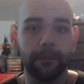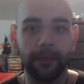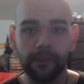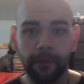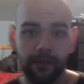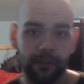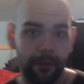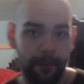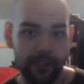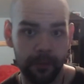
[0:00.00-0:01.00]
these monsters
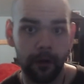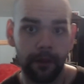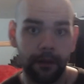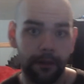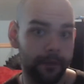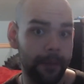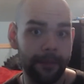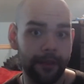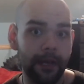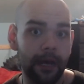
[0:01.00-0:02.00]
might be smarter than others.
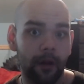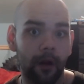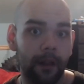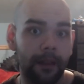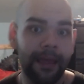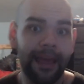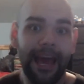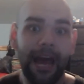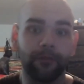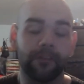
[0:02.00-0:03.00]
Maybe they're not all
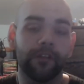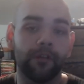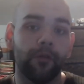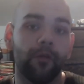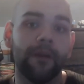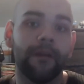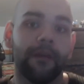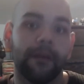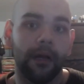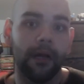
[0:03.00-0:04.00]
out to
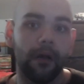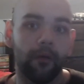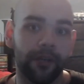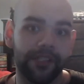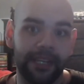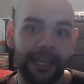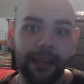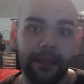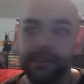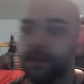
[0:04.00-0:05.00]
uh, what is it, us?